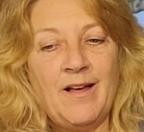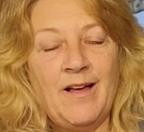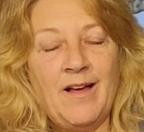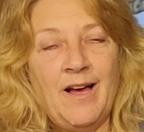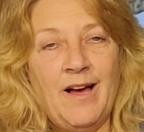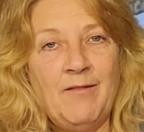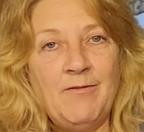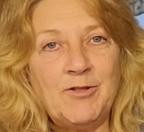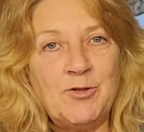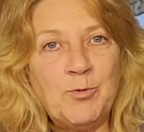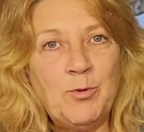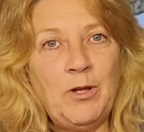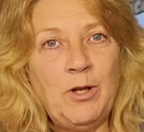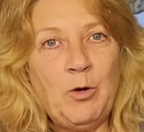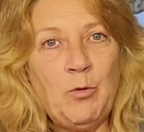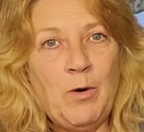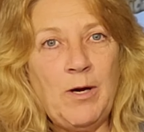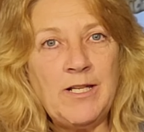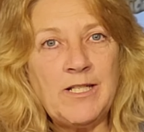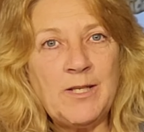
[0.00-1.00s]
I was
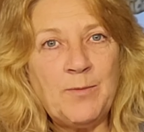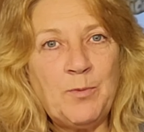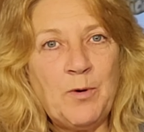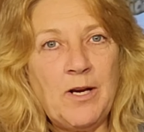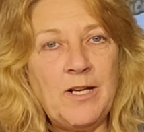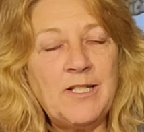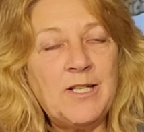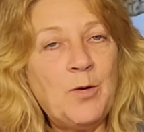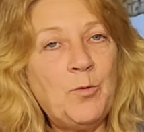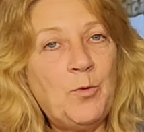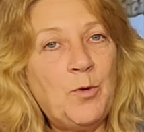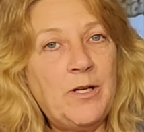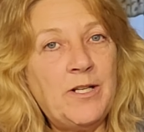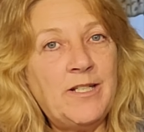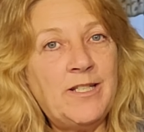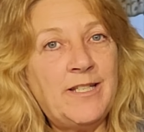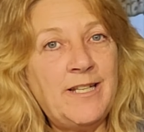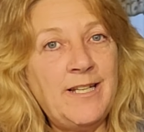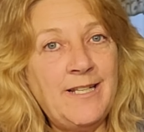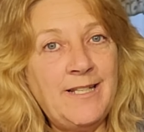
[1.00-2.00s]
really quite surprised at
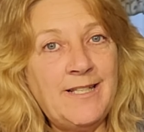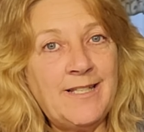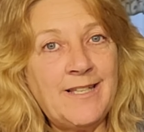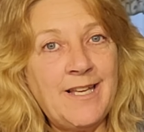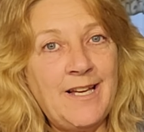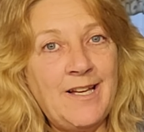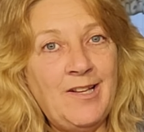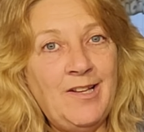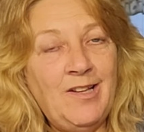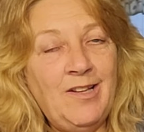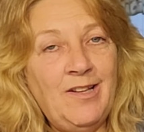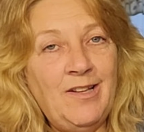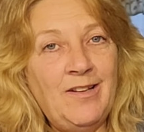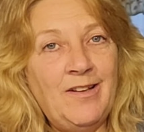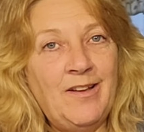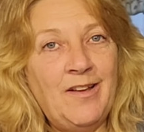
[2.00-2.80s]
what did sell.